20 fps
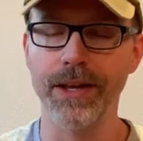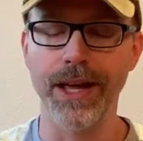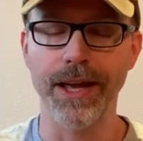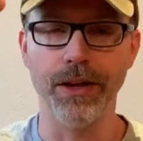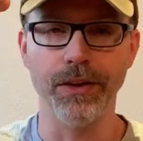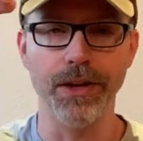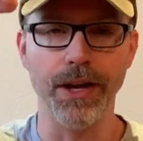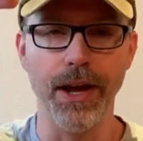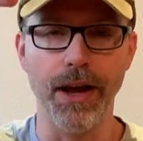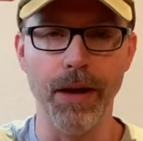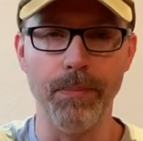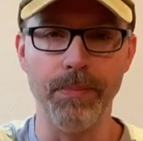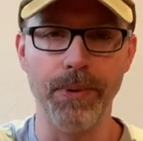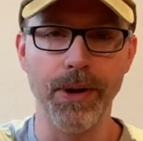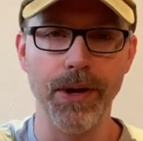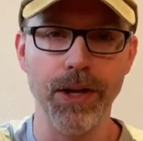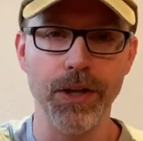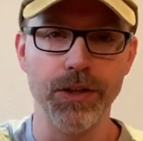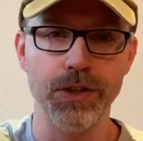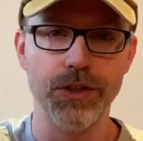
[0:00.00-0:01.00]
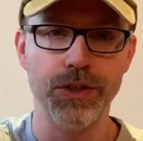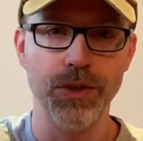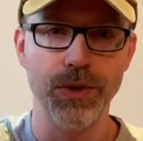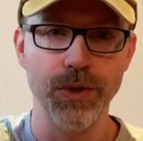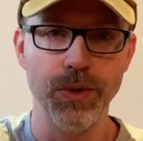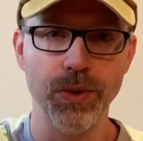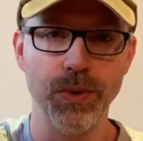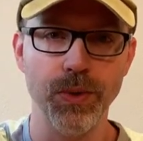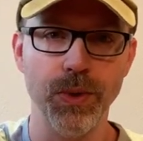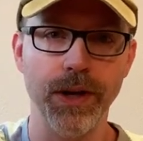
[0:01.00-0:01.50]
held up
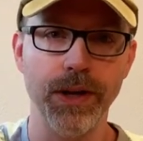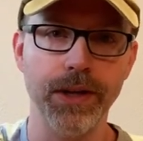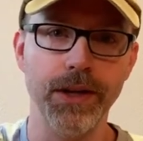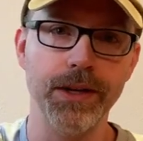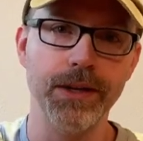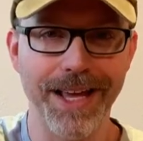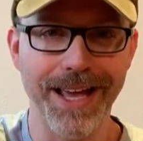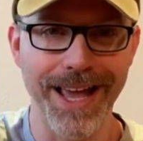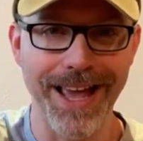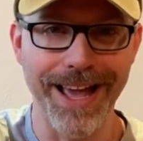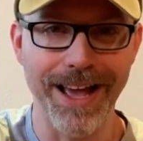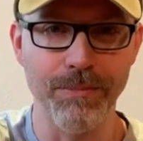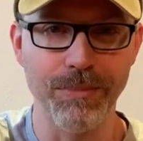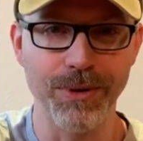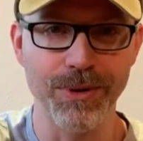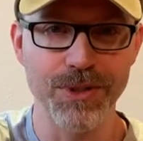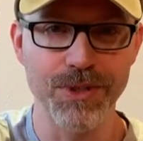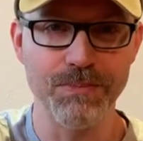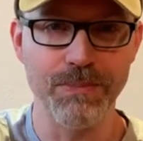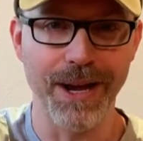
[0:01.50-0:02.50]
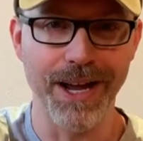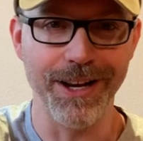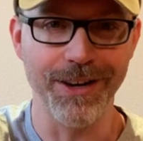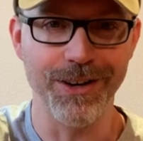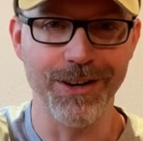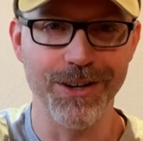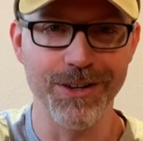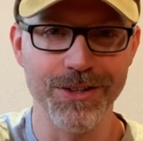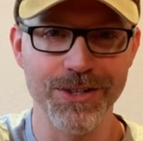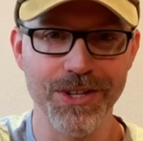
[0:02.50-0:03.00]
two camel
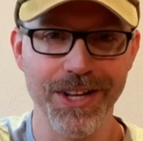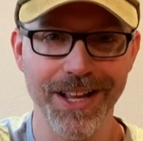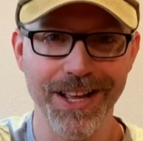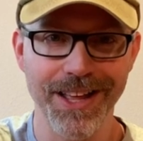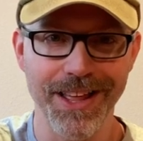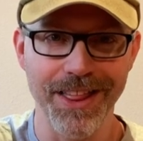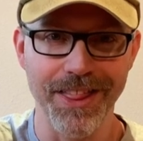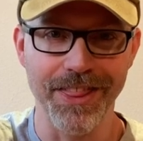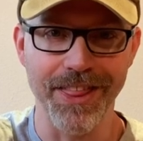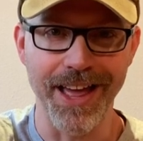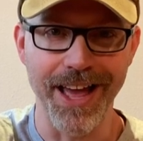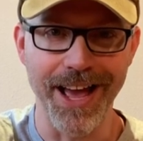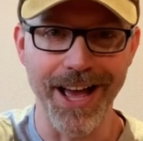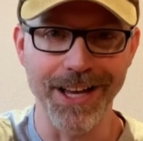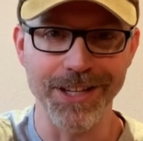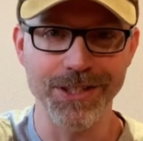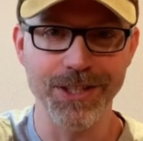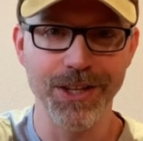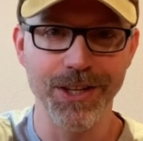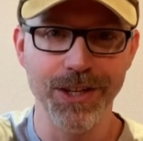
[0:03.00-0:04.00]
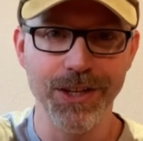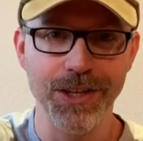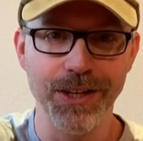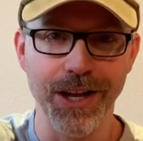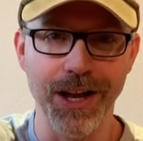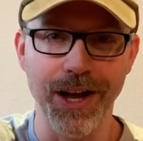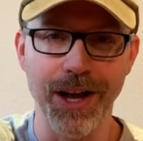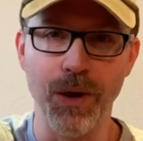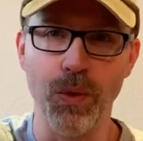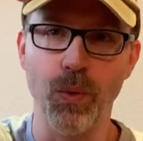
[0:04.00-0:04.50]
spiders that
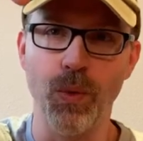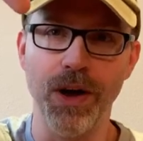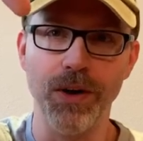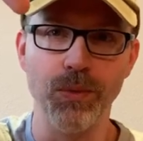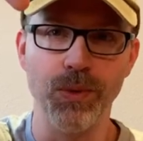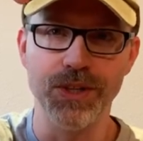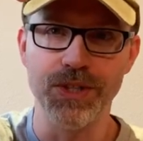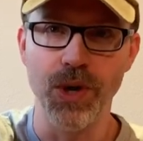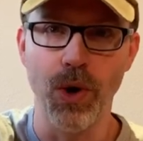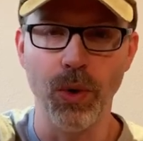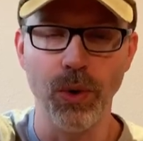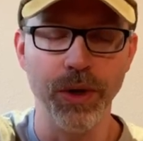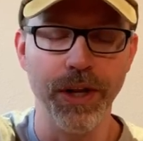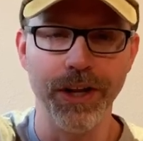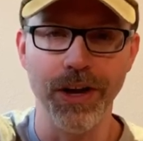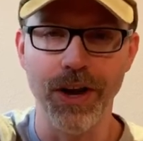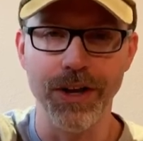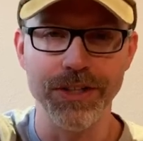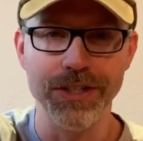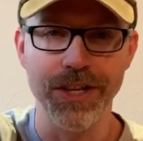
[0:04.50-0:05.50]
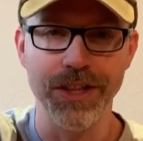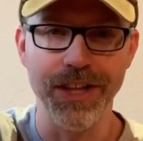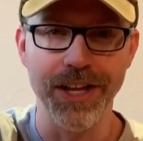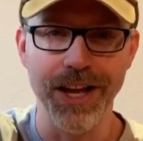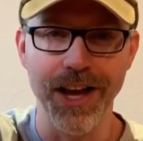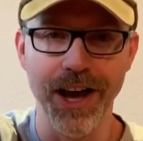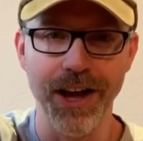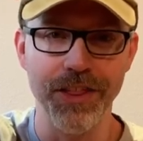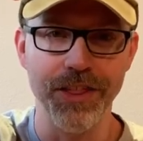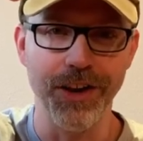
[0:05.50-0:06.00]
uh, one was holding onto
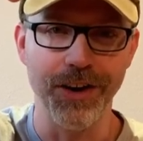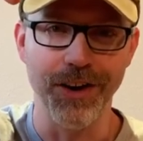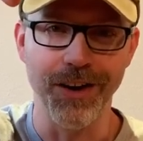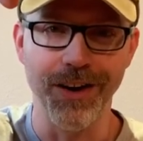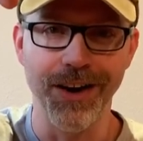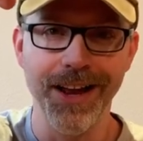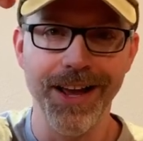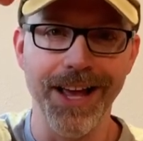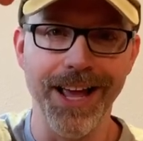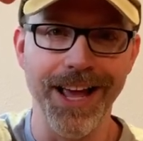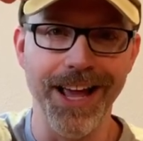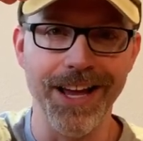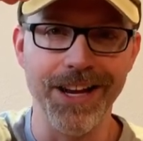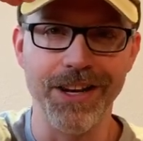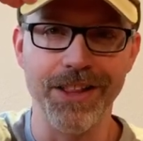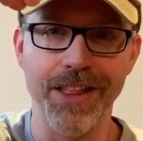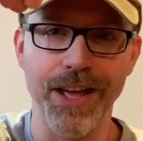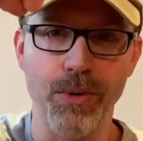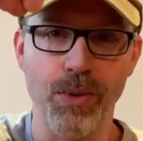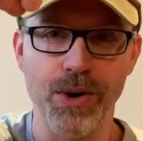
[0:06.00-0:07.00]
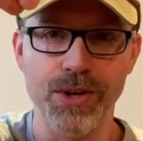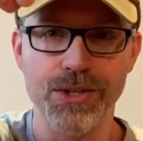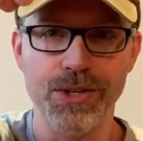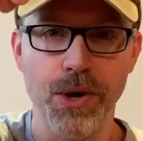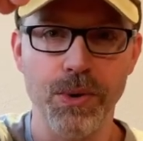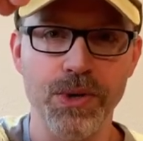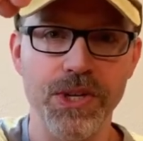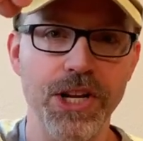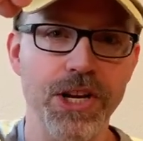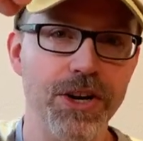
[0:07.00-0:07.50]
the other, and they were
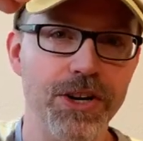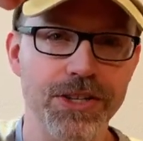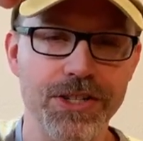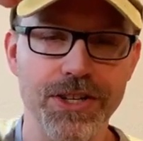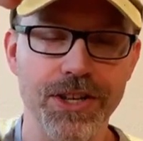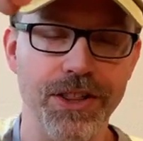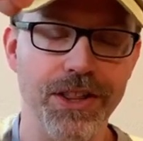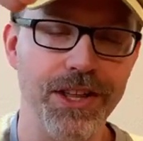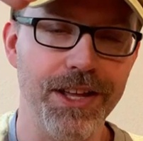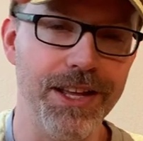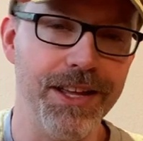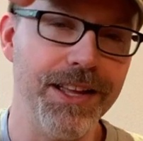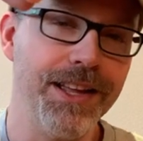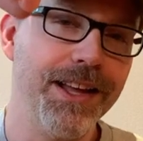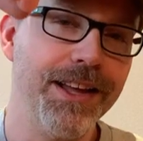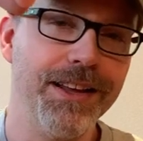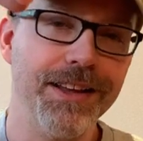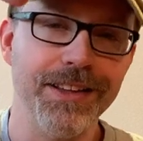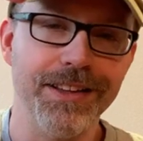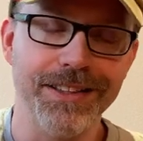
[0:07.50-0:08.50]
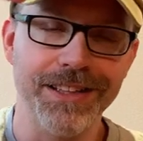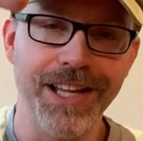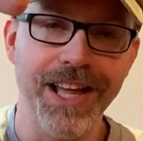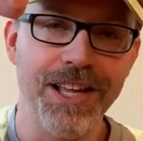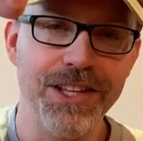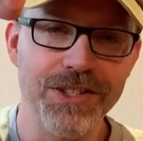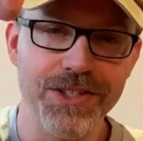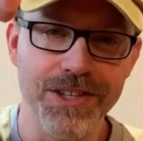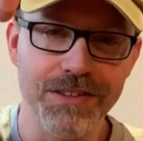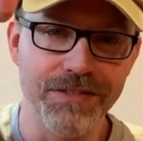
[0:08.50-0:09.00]
so near to the
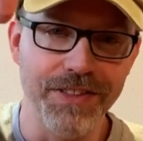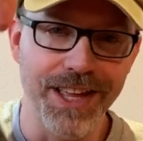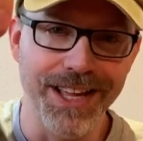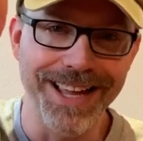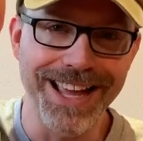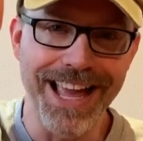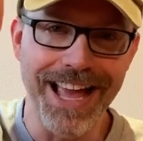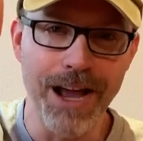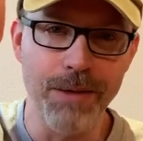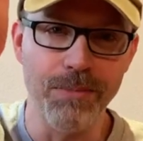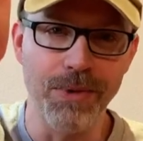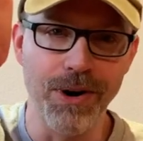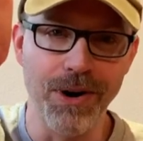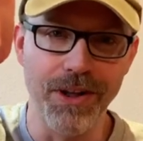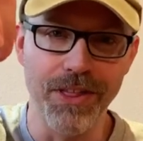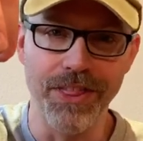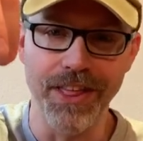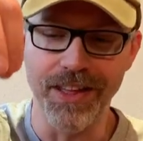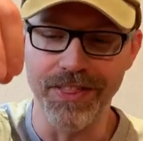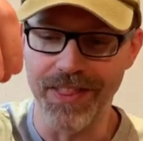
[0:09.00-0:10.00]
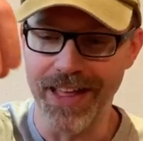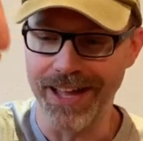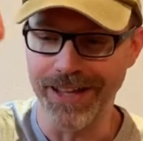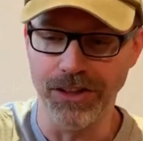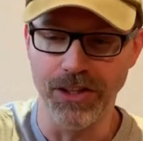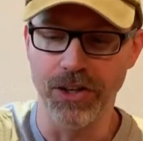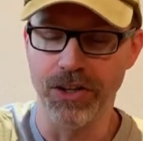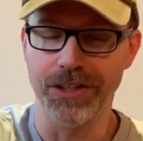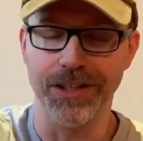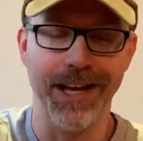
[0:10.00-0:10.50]
lens of the camera that they
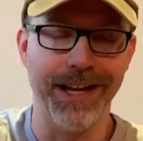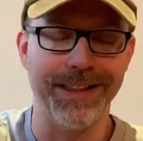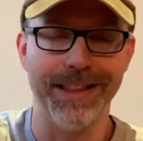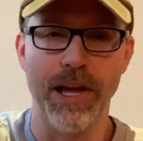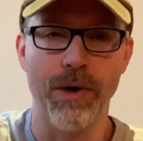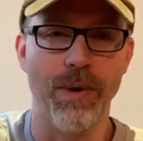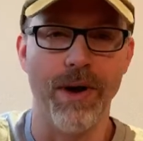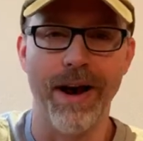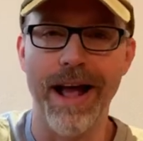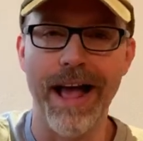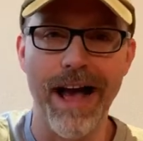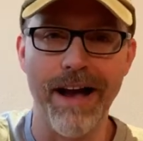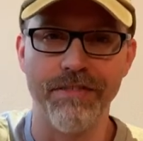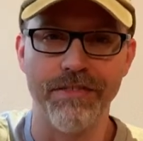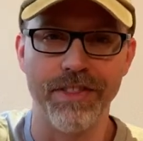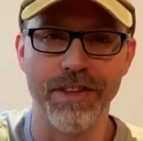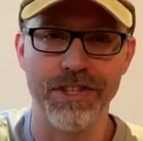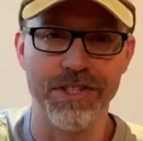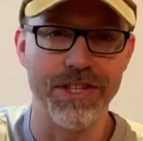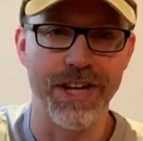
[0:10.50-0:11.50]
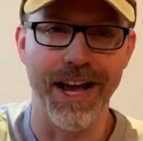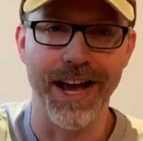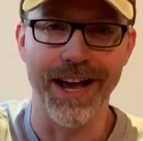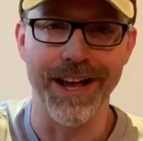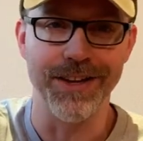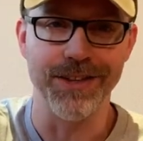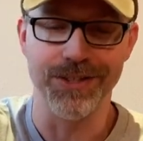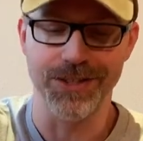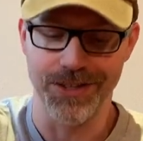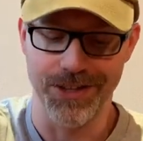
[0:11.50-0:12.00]
looked like they were half the
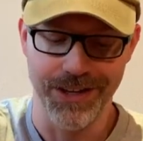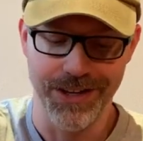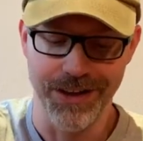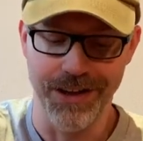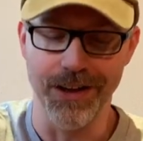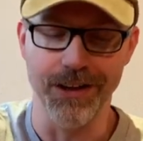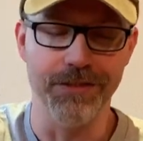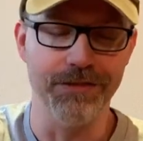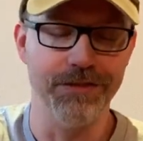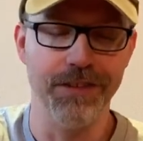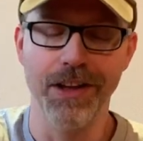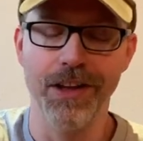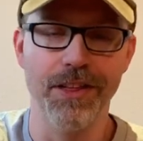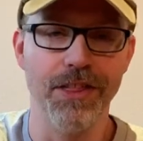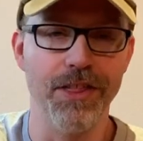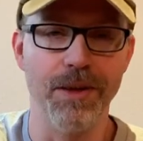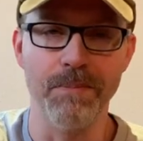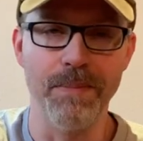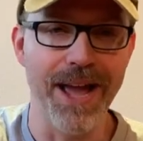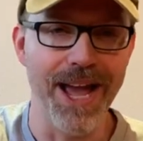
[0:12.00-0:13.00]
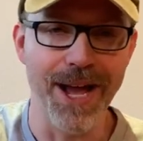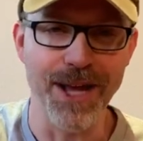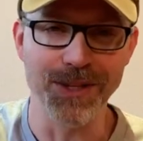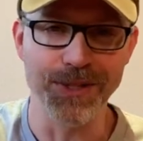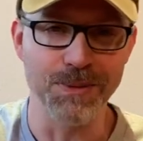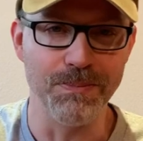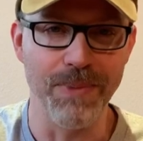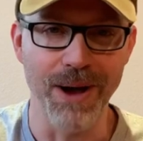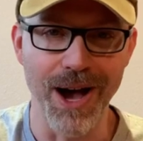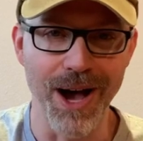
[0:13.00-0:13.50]
size of the
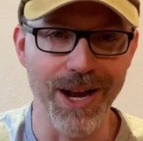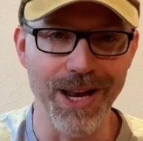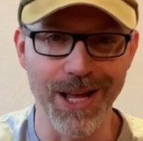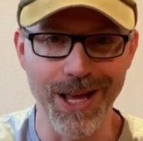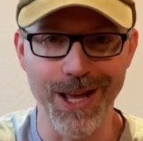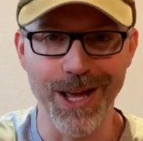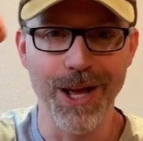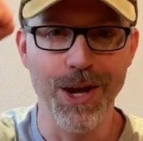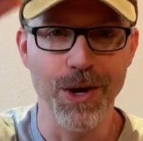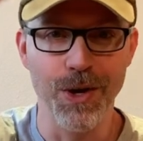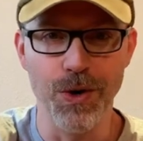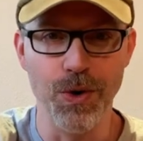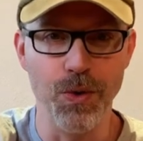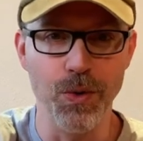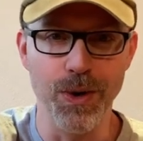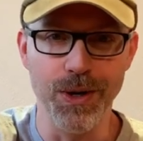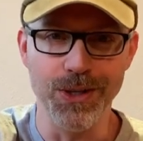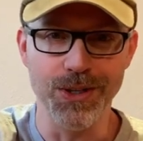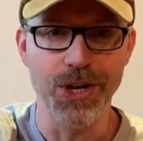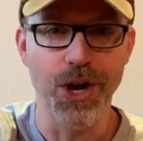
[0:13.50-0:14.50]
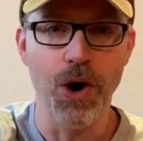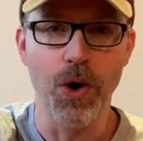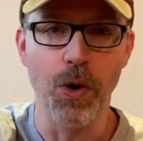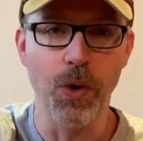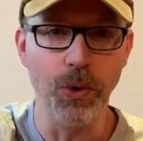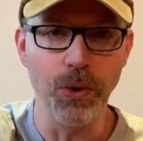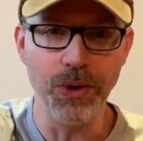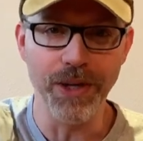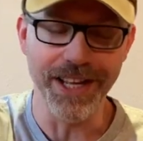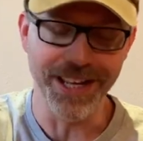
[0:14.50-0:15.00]
man's body who was
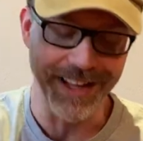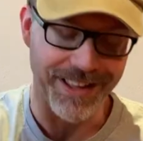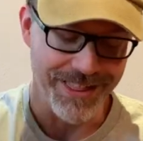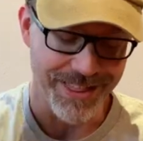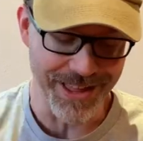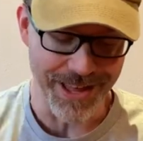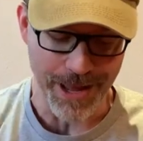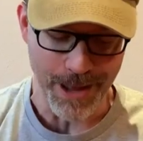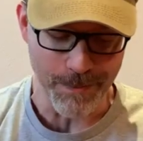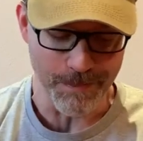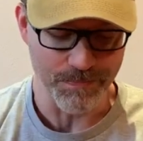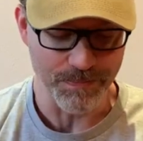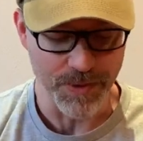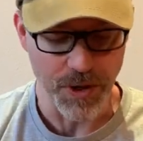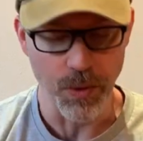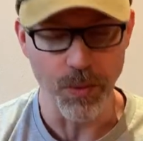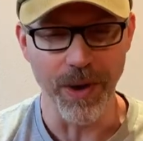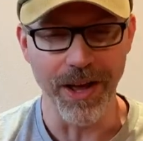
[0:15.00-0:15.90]
holding them.